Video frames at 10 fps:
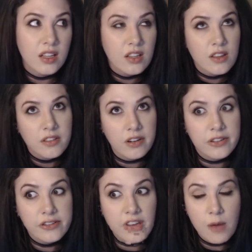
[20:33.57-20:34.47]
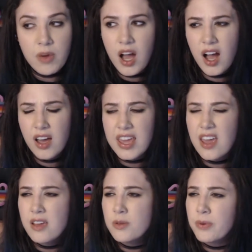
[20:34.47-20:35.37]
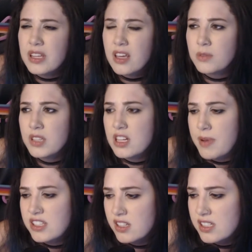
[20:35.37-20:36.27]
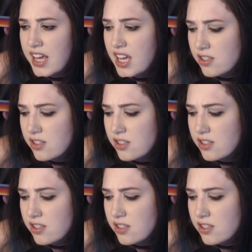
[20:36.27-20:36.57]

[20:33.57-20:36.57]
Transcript: Third step. It really depends on the day.